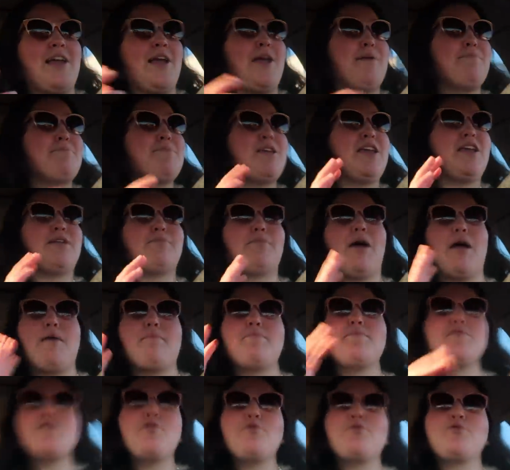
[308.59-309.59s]
me and my
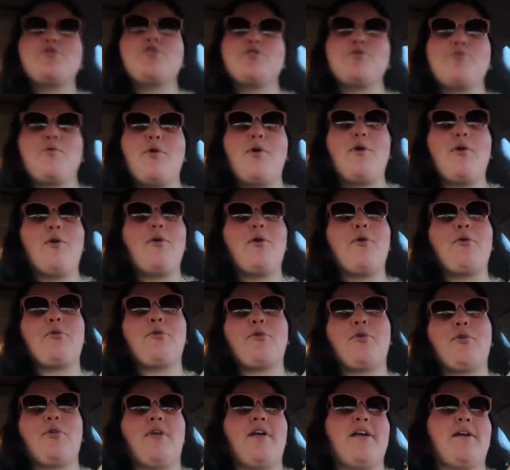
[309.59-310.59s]
mutuals
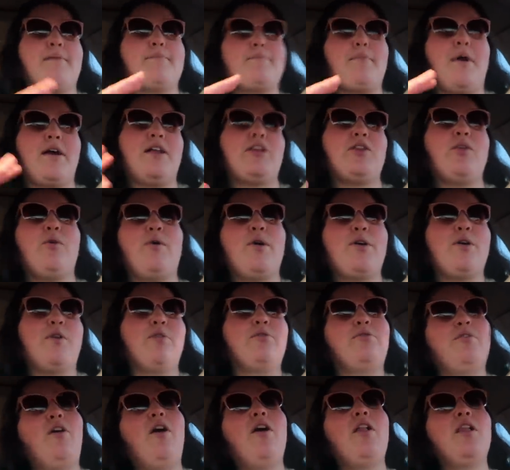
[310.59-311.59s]
or like my loyal
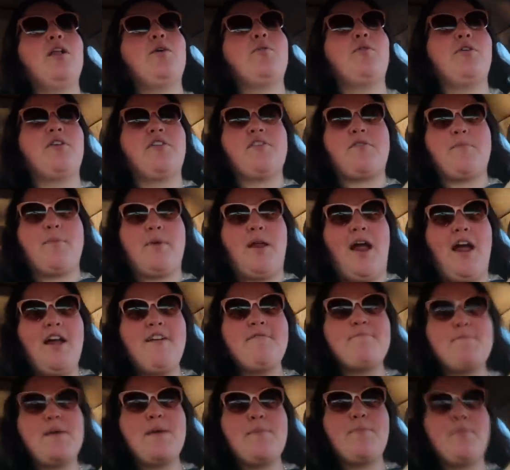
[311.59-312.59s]
followers, but I
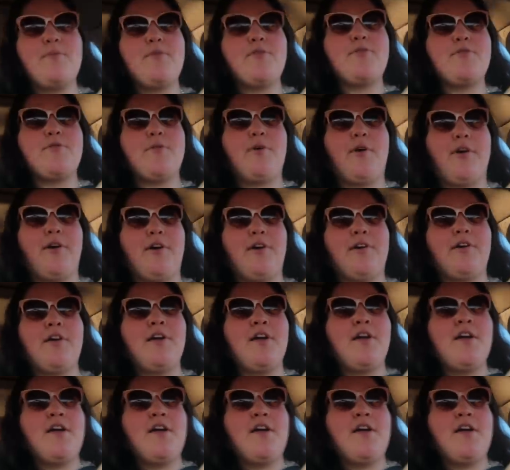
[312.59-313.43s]
have people who are